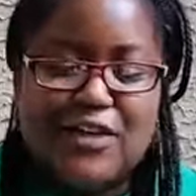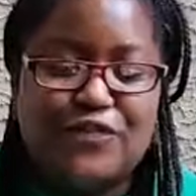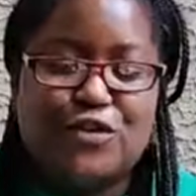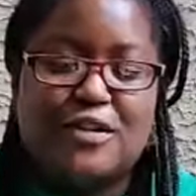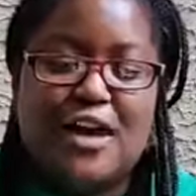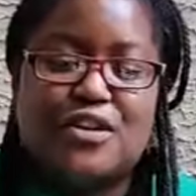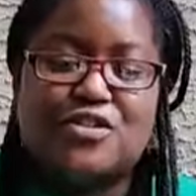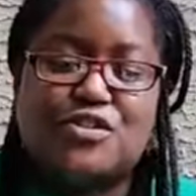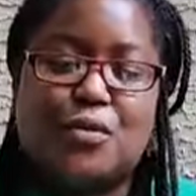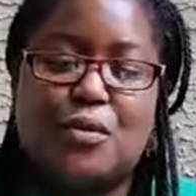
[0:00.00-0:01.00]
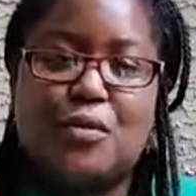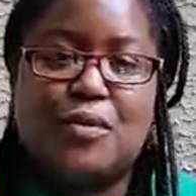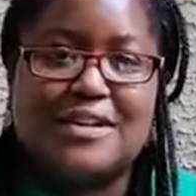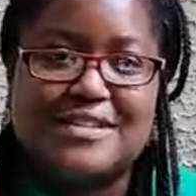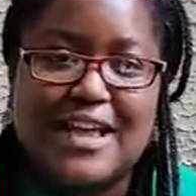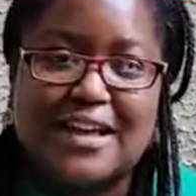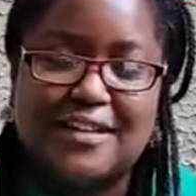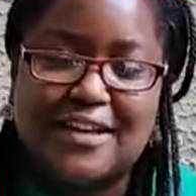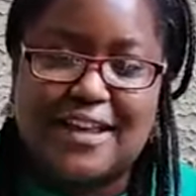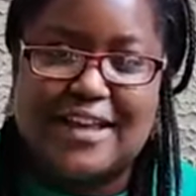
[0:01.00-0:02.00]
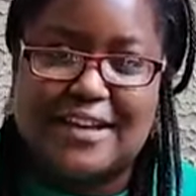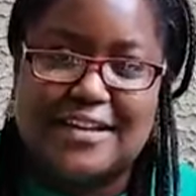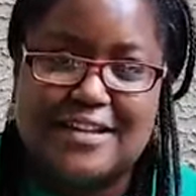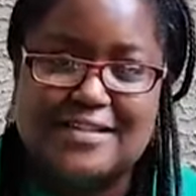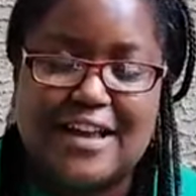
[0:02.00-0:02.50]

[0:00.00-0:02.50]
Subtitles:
if you're not sure what exactly a lichen is,